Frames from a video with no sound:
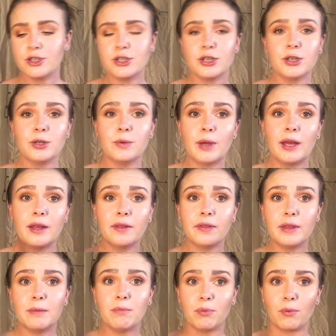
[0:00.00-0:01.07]
To
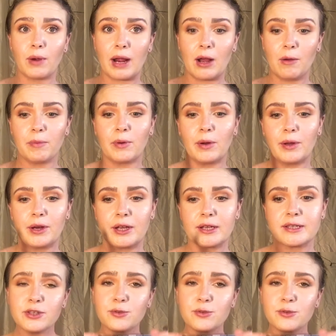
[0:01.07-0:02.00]
the brow product.